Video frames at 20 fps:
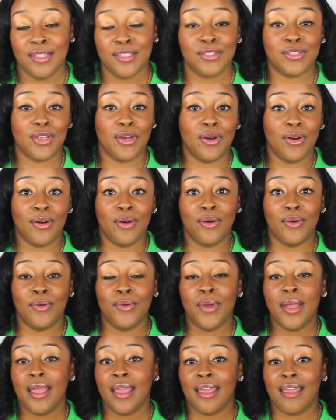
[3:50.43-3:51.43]

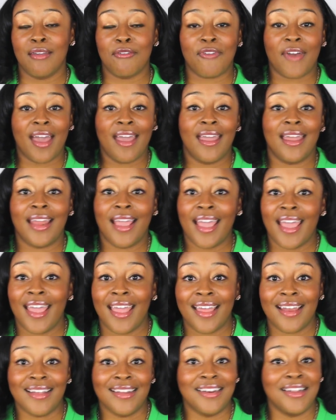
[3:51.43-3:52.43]
So if I had
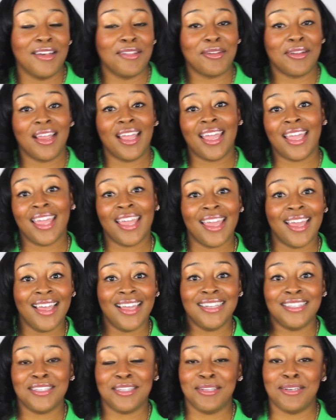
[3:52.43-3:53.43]
had another
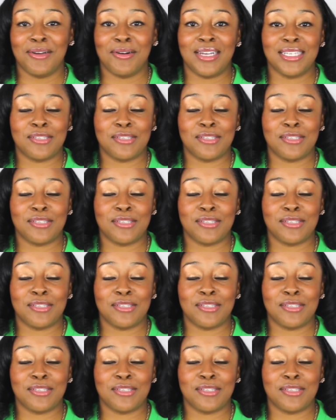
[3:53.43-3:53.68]
hand, you know,